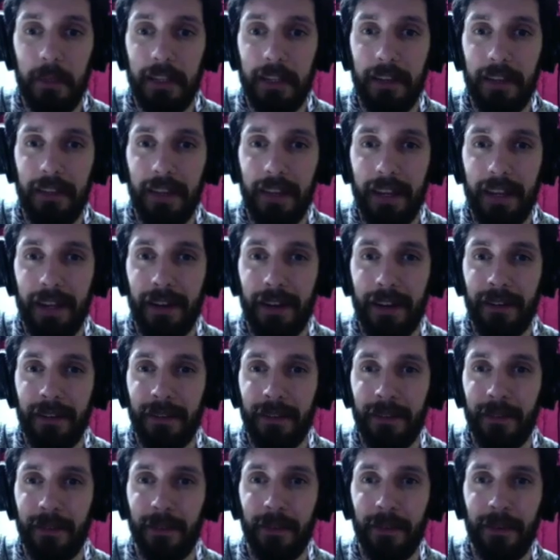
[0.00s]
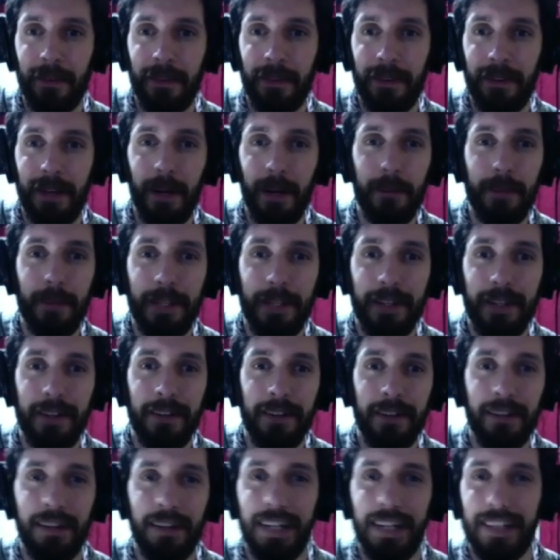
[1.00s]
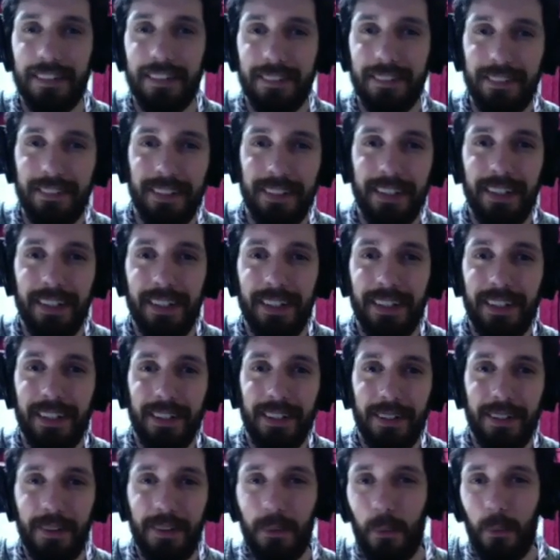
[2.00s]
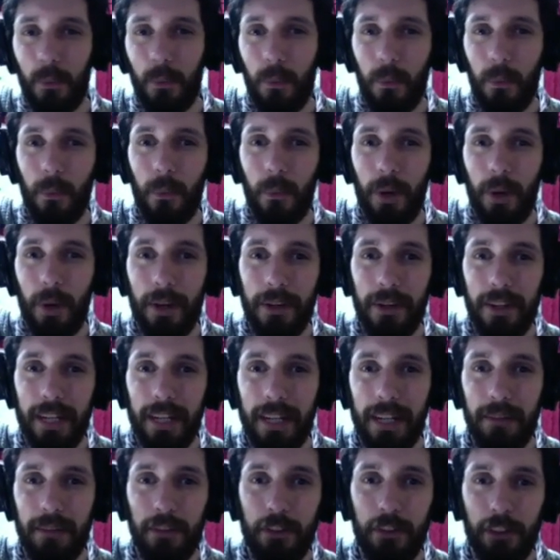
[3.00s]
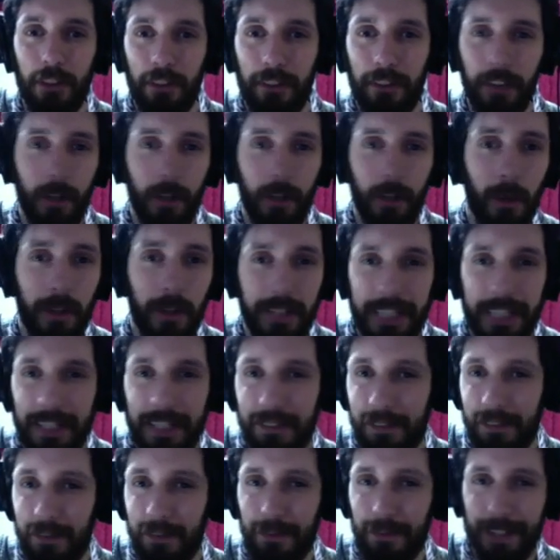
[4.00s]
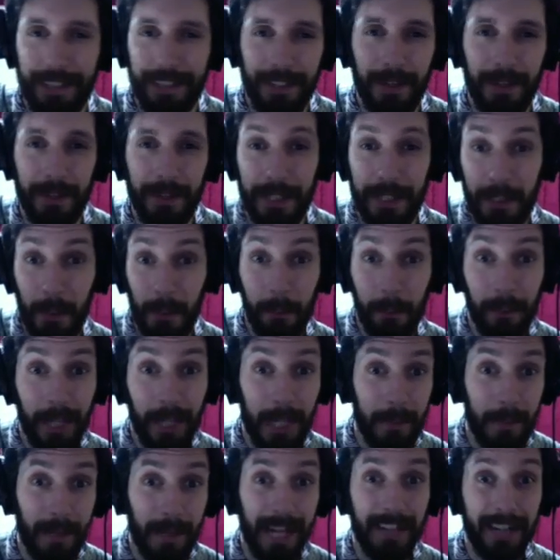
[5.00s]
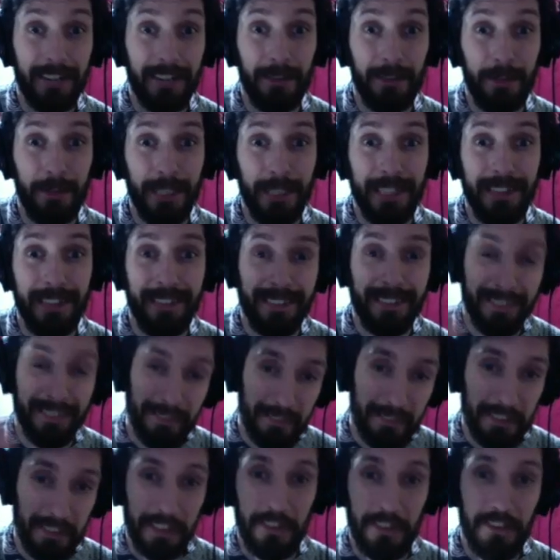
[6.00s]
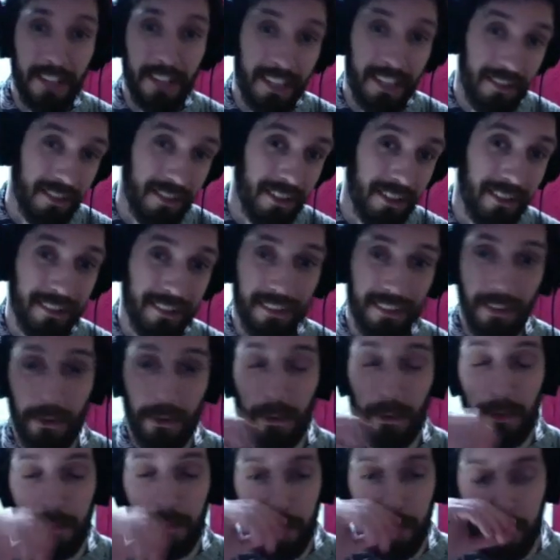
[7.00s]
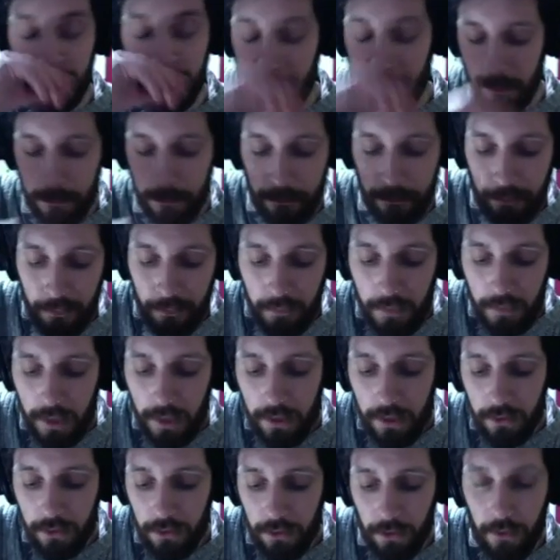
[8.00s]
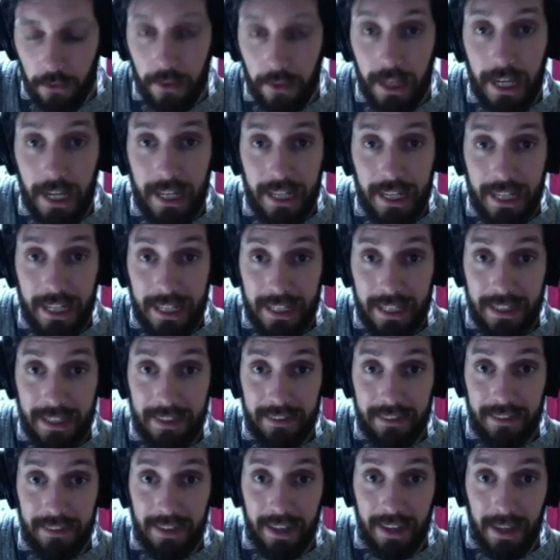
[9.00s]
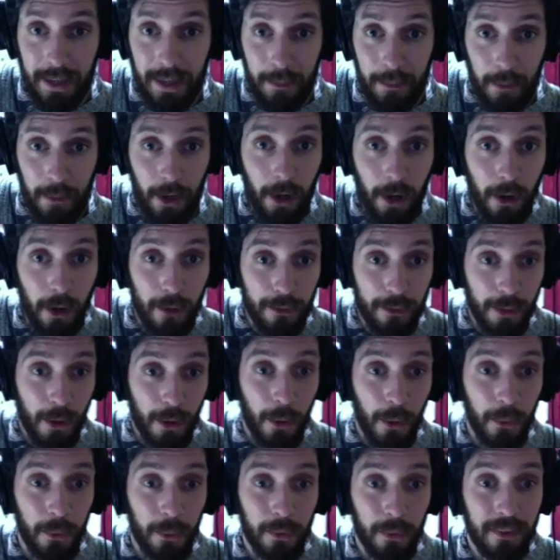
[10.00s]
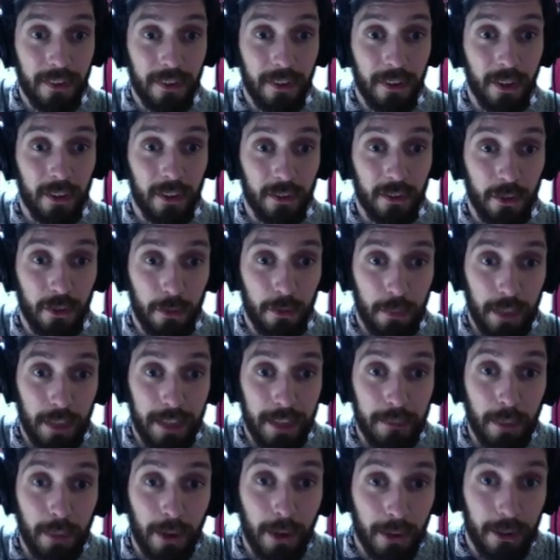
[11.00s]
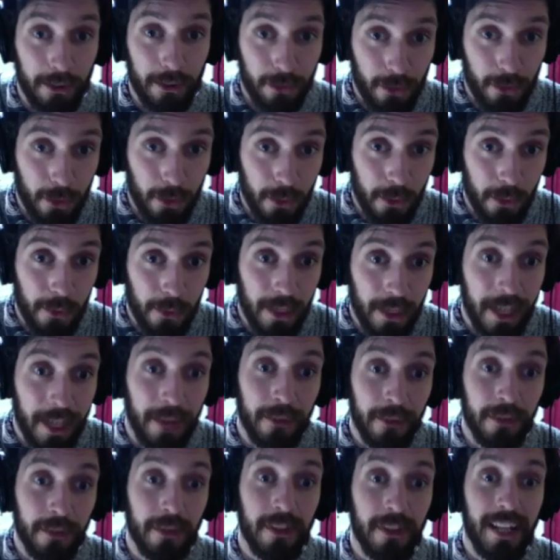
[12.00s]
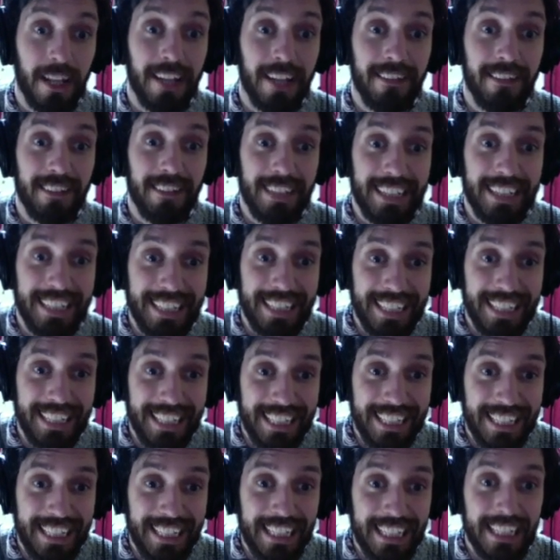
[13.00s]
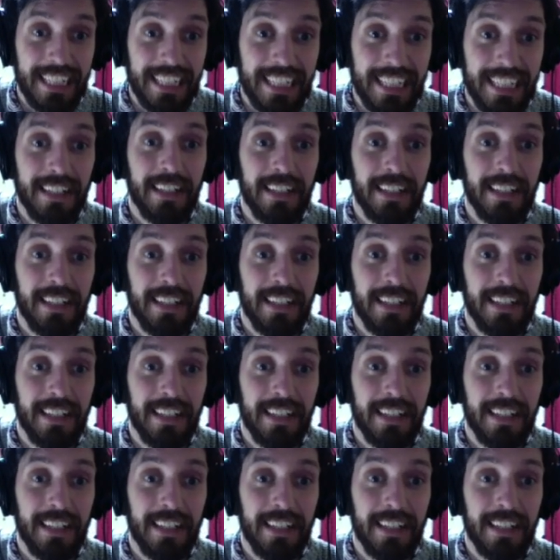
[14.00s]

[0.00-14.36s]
be down there or up here, and it's where you kind of adjust the quality of the video. You can go playback speed and change it slower or faster. So that is Heart of Gold. I'll just play part 2 now. So that's the E